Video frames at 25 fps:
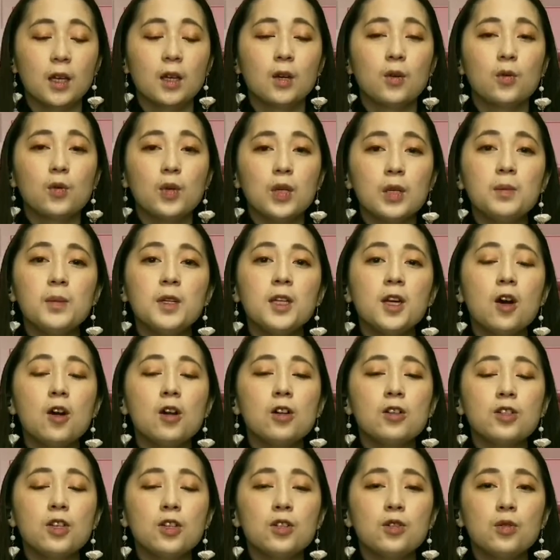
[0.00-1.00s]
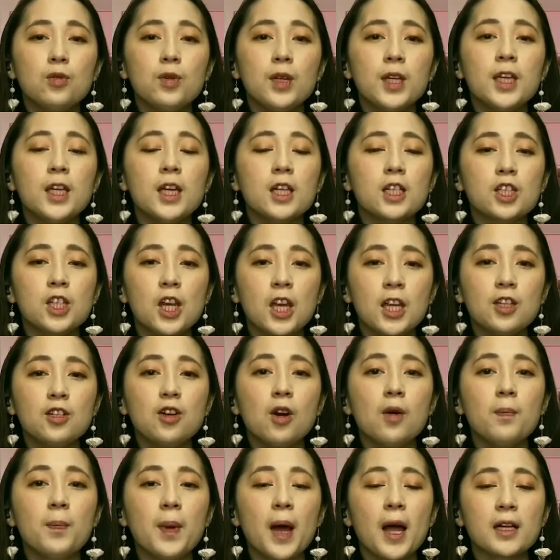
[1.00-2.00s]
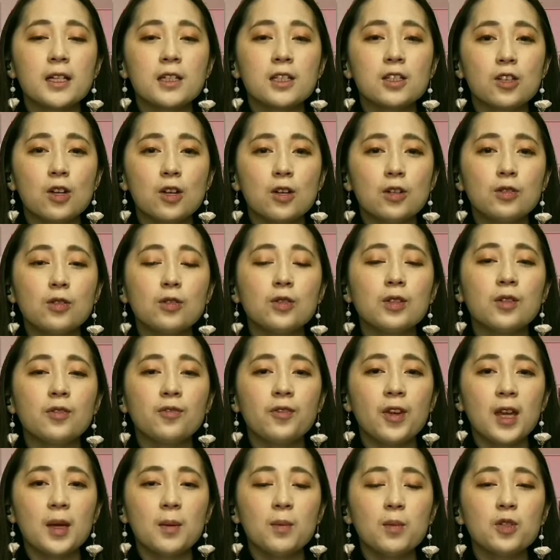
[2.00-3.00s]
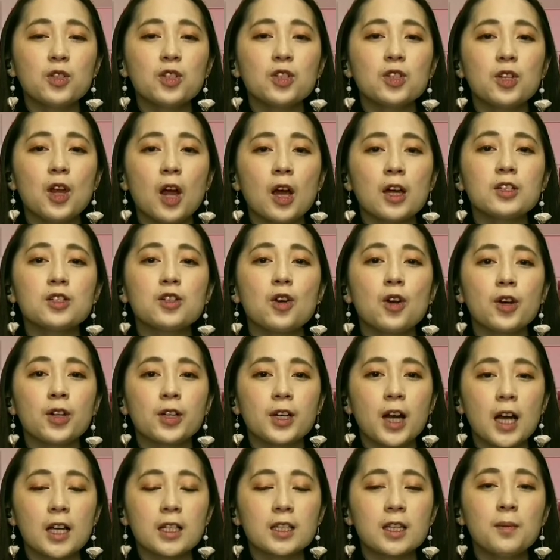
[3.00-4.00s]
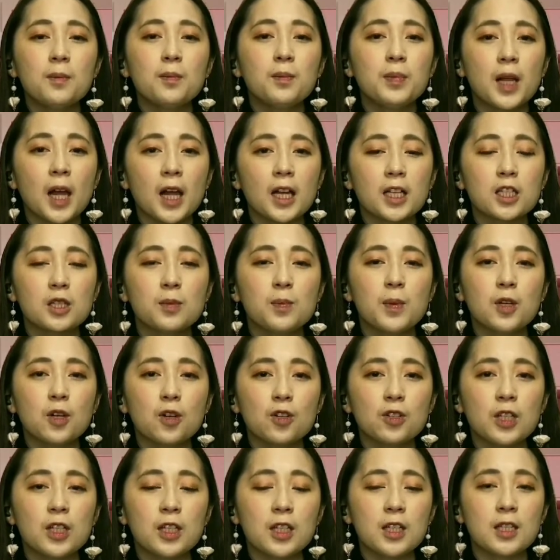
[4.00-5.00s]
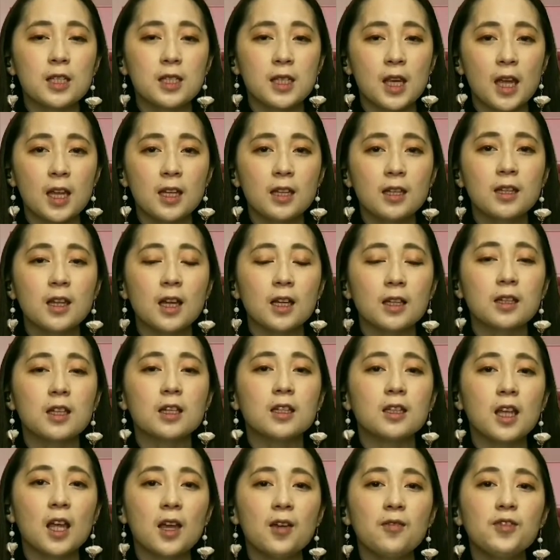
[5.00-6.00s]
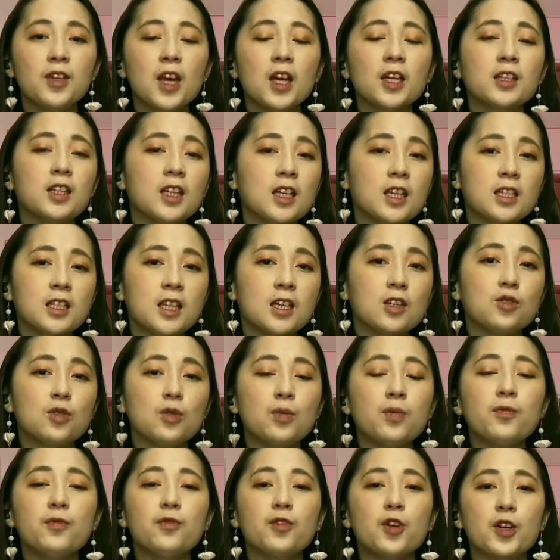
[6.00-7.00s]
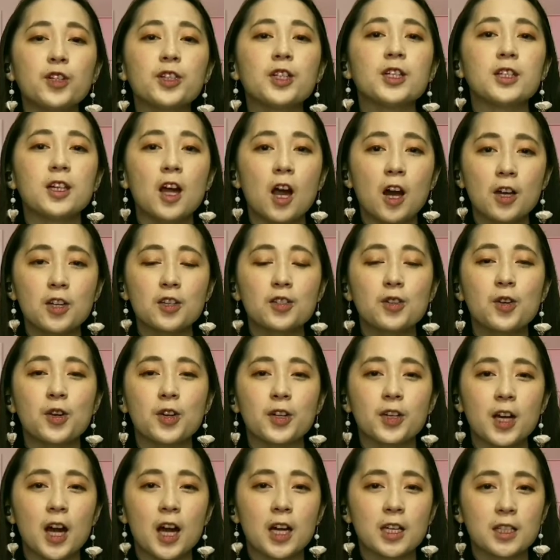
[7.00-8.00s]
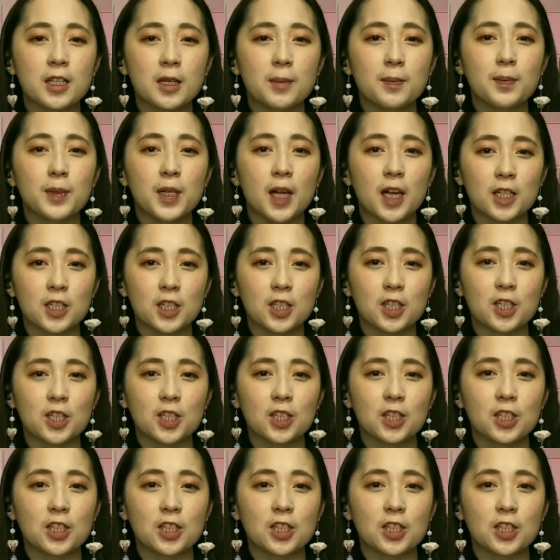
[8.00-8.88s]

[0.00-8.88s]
We'll be also doing a shade comparison to the famous Nars Orgasm Blush because it is said that the Teviant is a dupe for the Nars Orgasm Blush.